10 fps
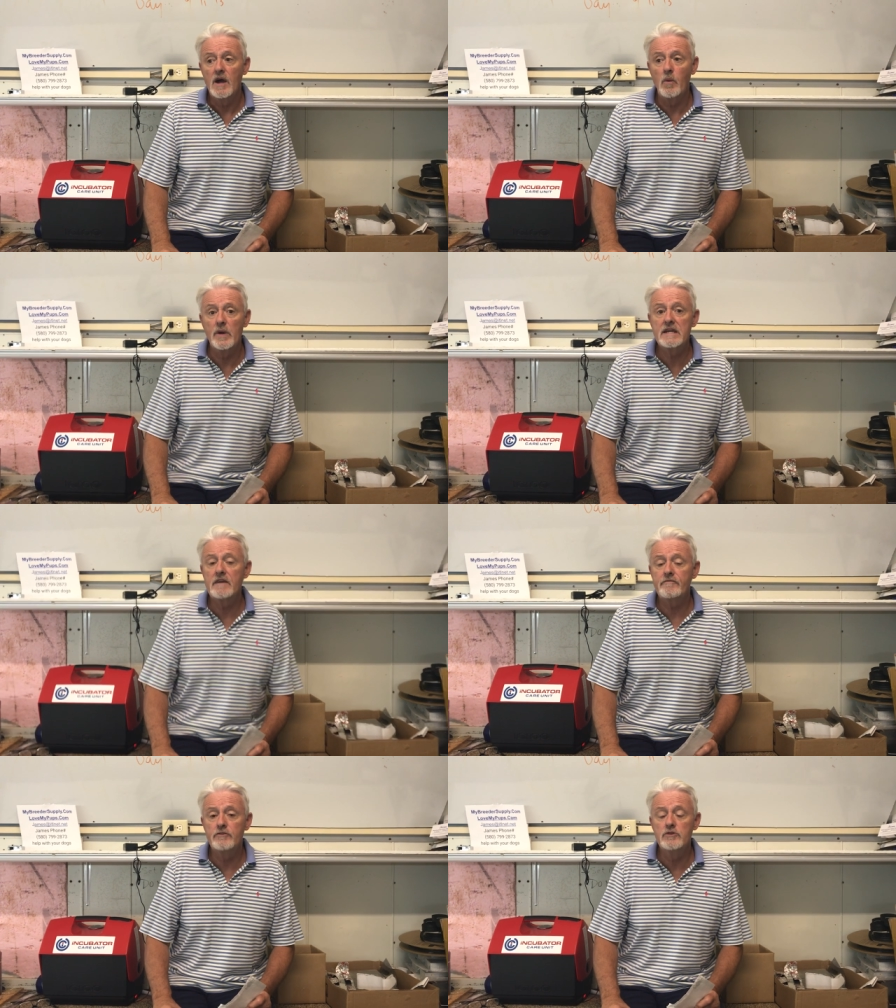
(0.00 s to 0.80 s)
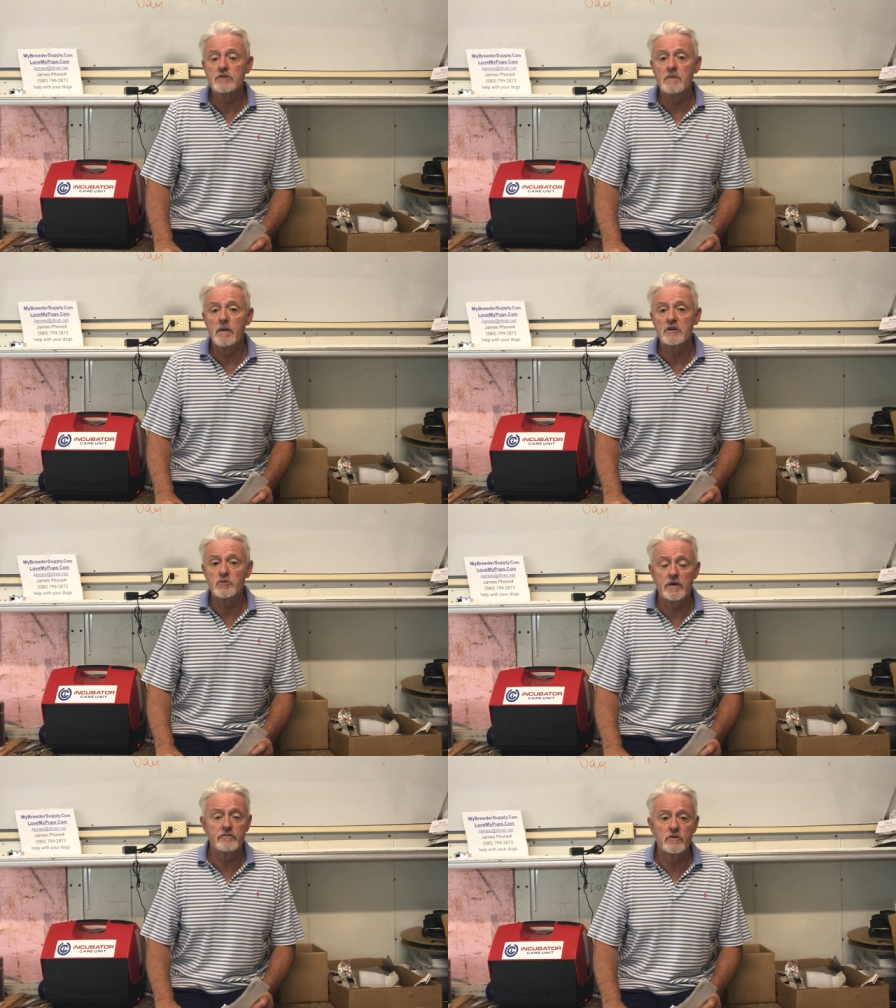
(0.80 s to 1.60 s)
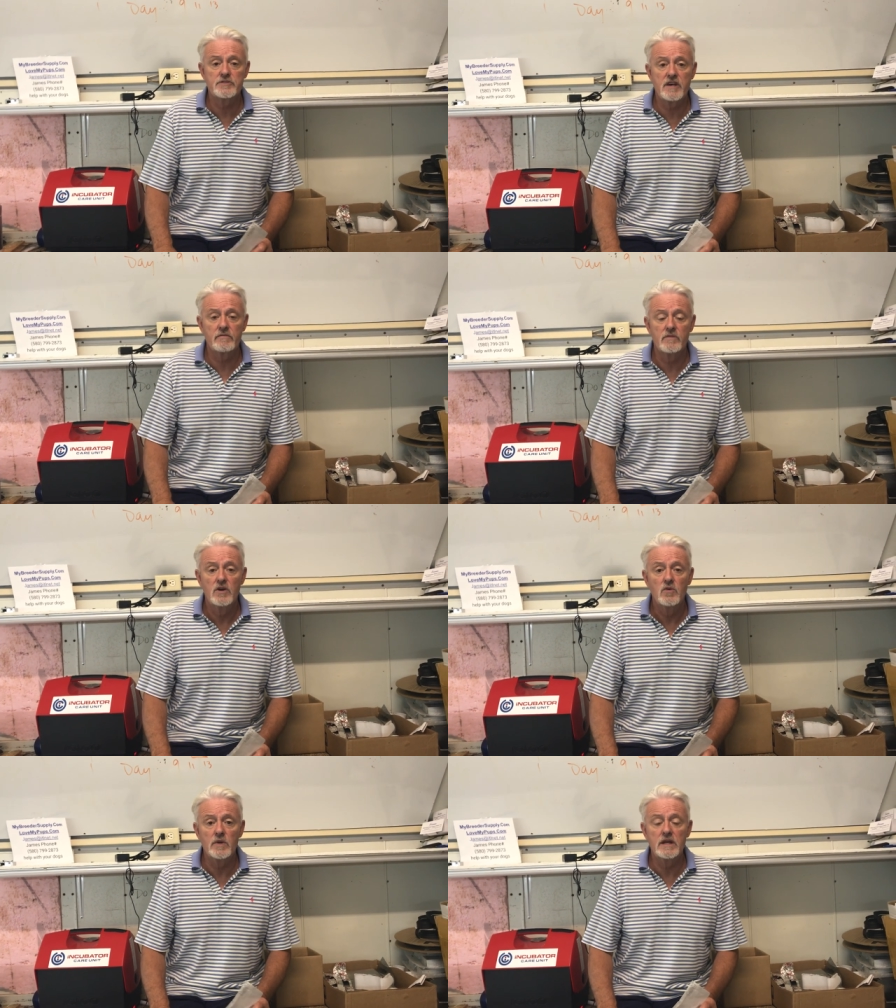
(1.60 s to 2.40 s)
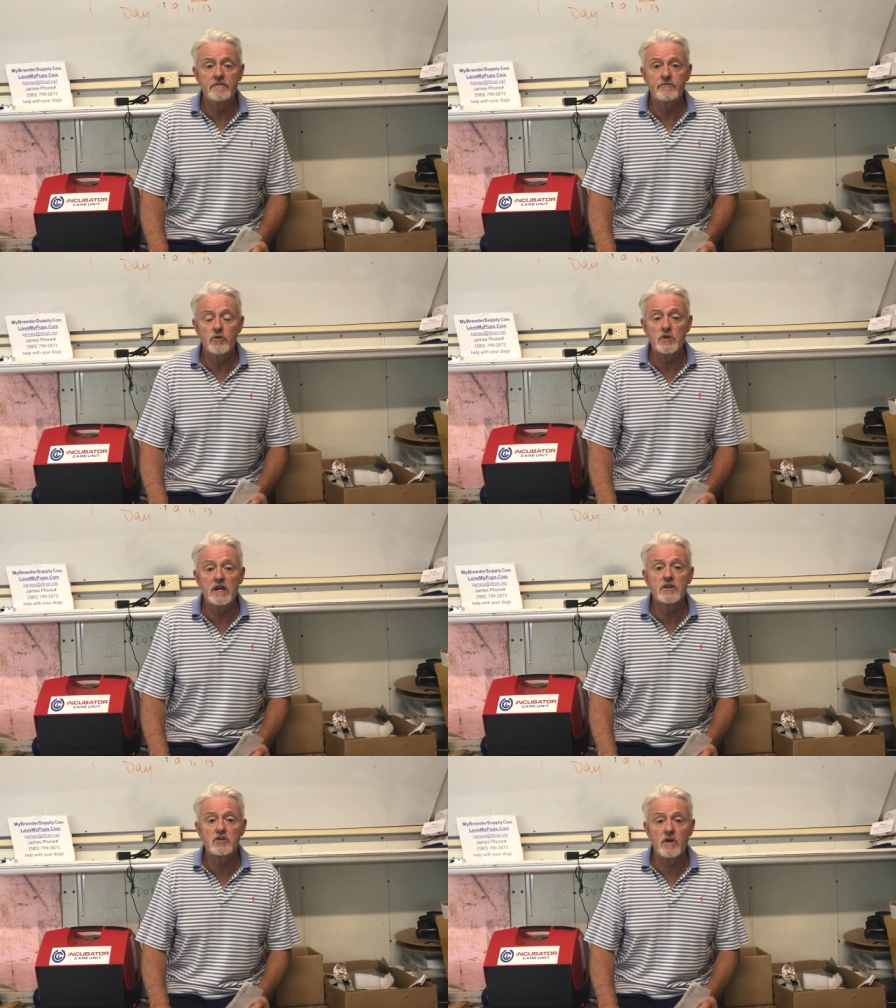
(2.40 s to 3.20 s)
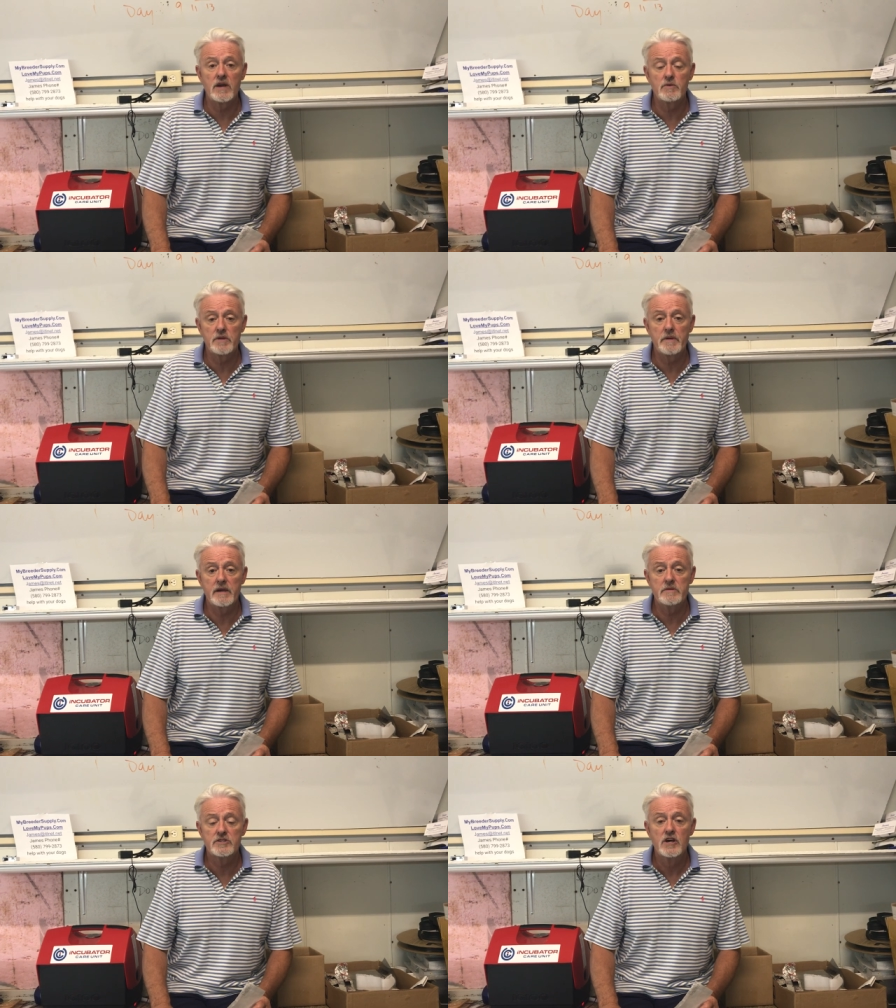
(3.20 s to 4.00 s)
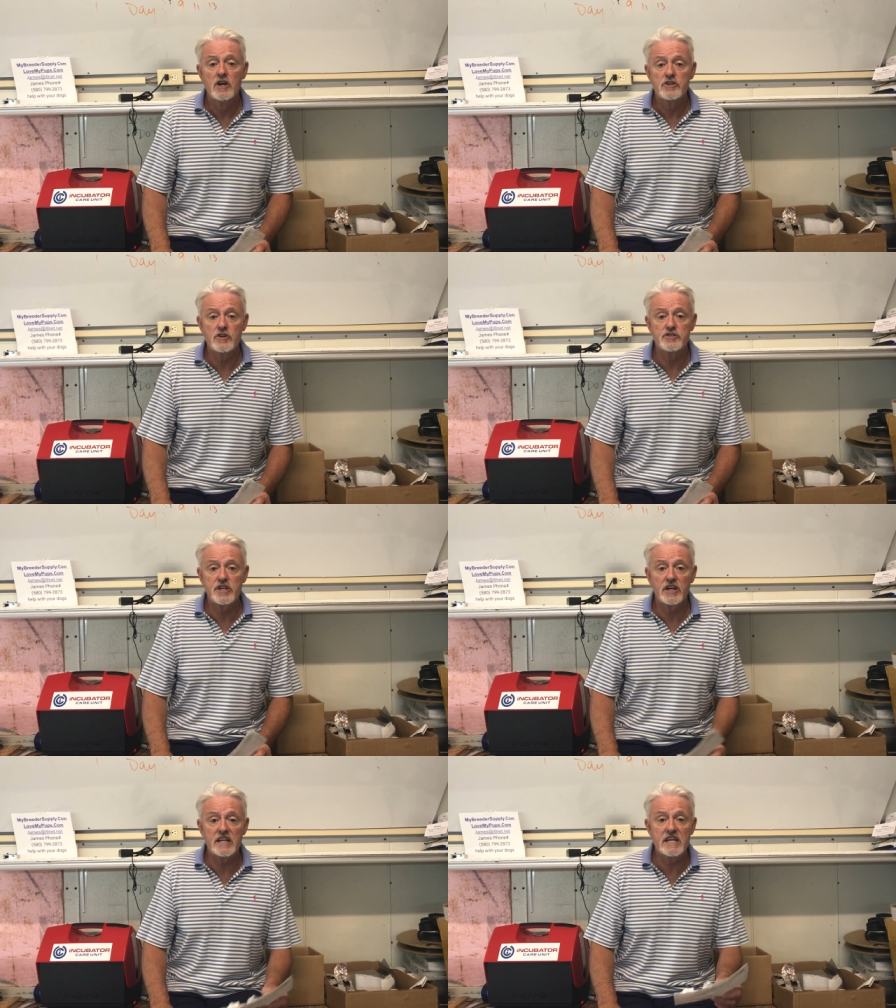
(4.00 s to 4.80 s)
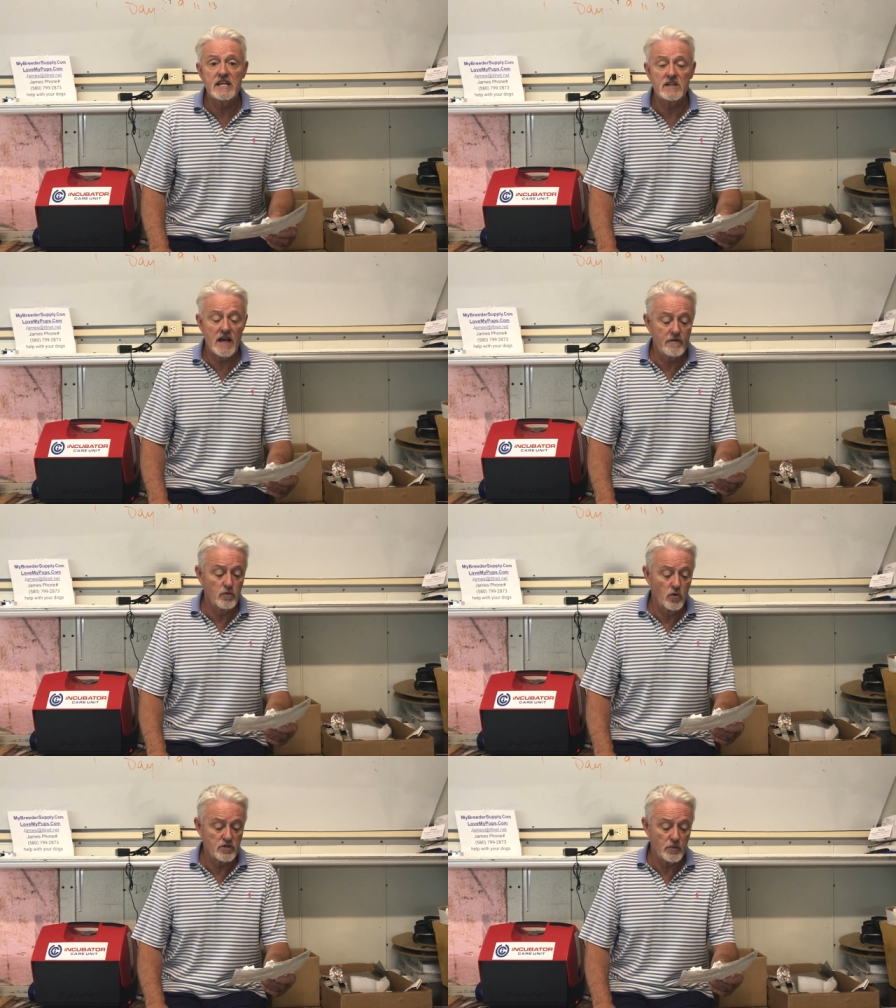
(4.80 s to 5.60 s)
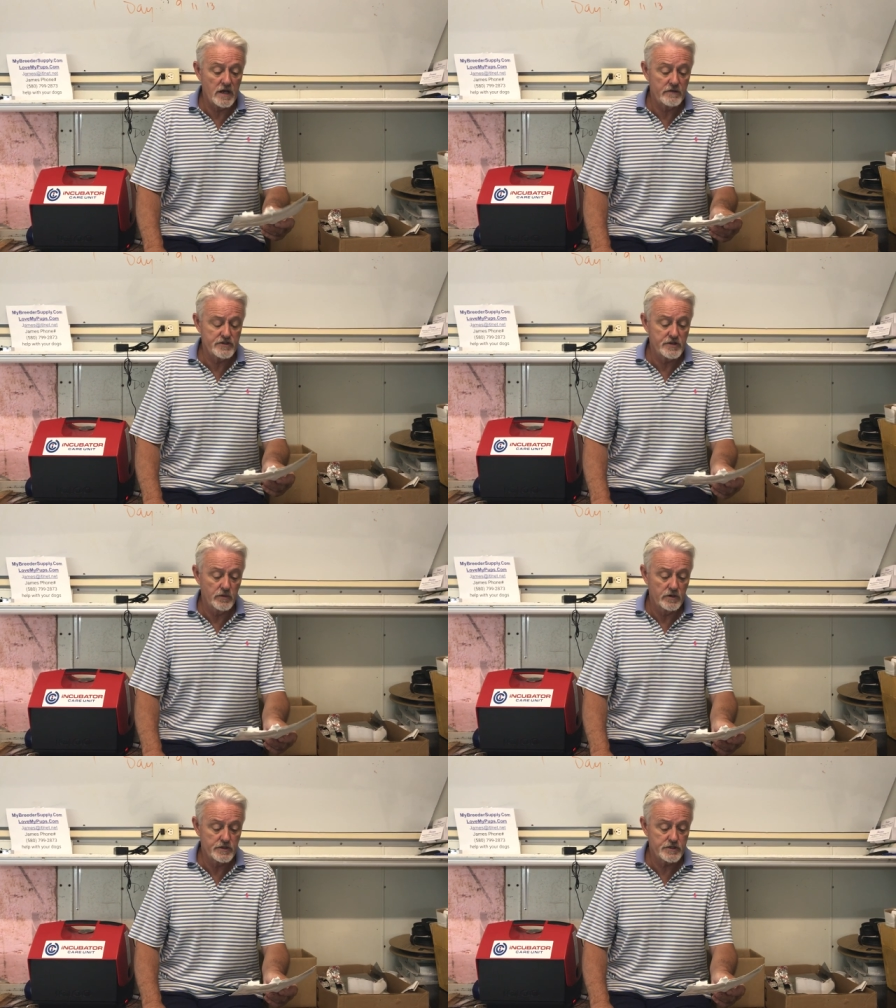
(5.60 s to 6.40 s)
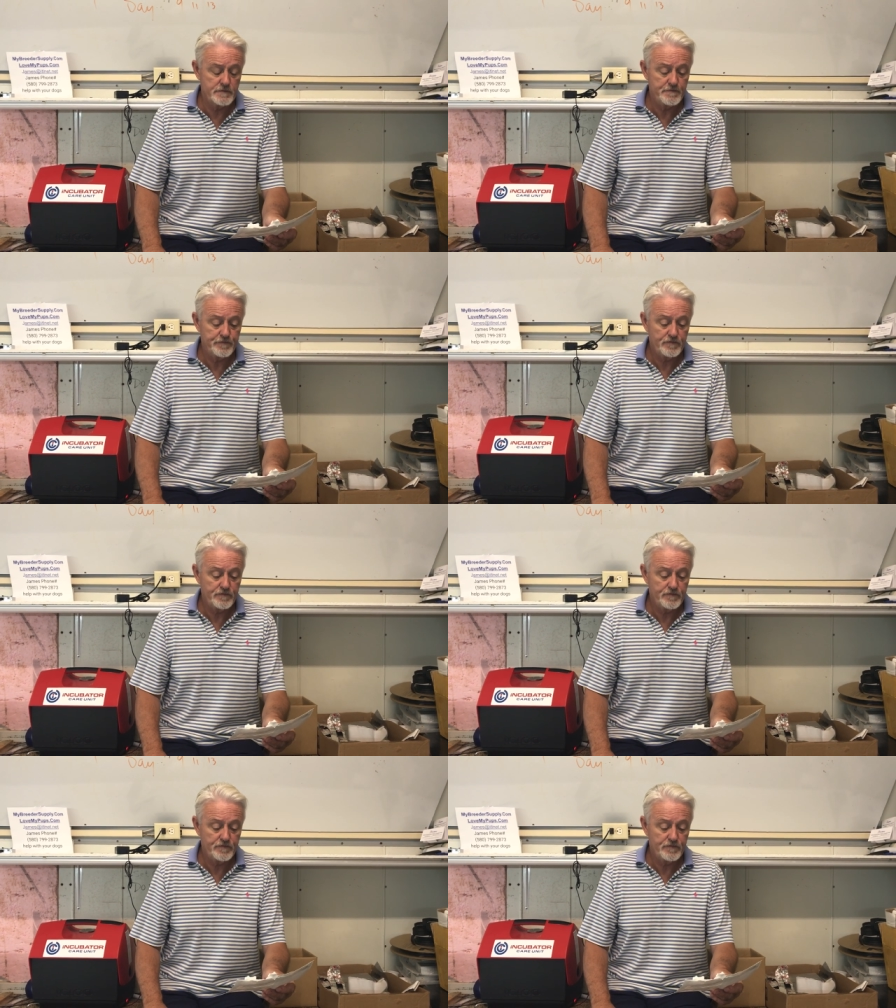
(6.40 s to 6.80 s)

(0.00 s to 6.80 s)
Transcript: And we give food to mama twenty-four seven. We leave food in the crate with the babies so she can eat and have water whenever she wants.